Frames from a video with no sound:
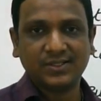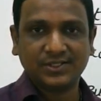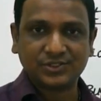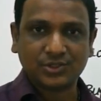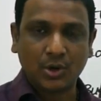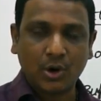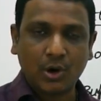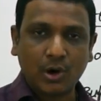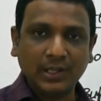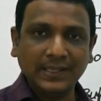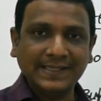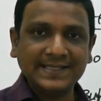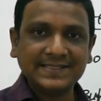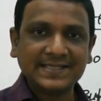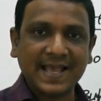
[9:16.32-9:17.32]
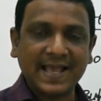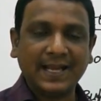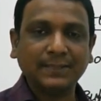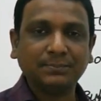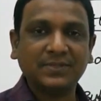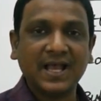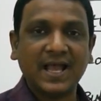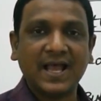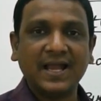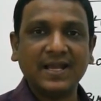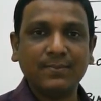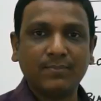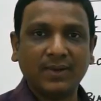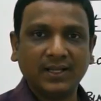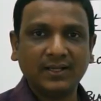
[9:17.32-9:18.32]
So all these help the
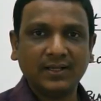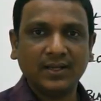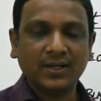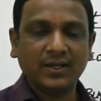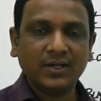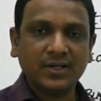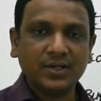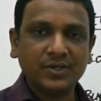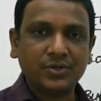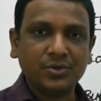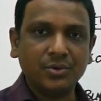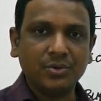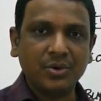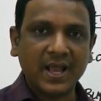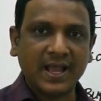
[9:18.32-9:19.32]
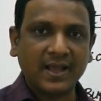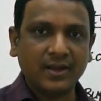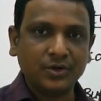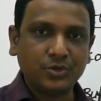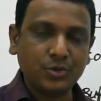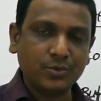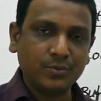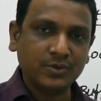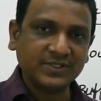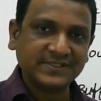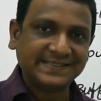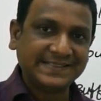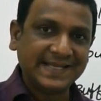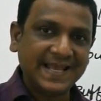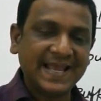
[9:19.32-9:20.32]
animal to
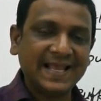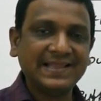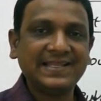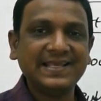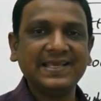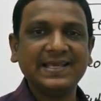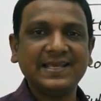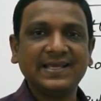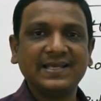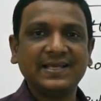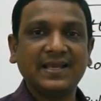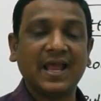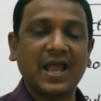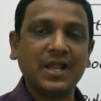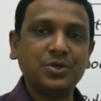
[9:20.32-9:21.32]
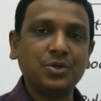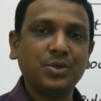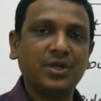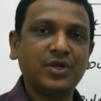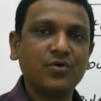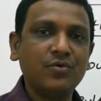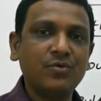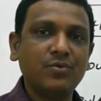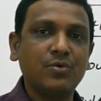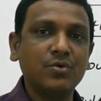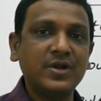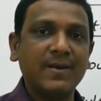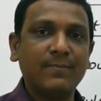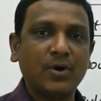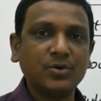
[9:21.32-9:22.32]
stay healthy and to give
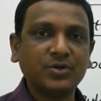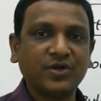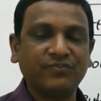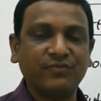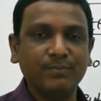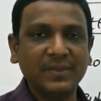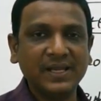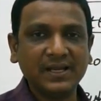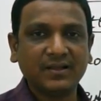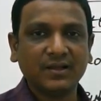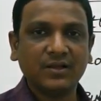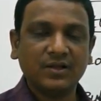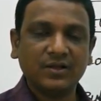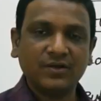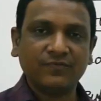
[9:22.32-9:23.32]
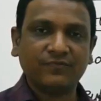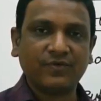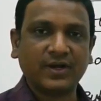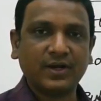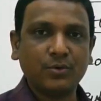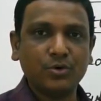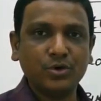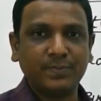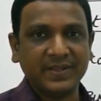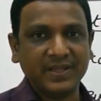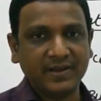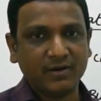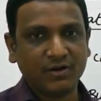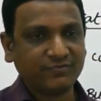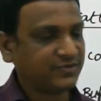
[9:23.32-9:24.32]
good amount of milk for a good
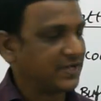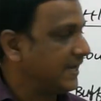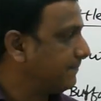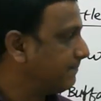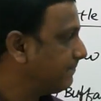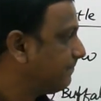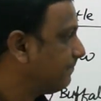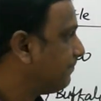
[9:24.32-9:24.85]
period of time.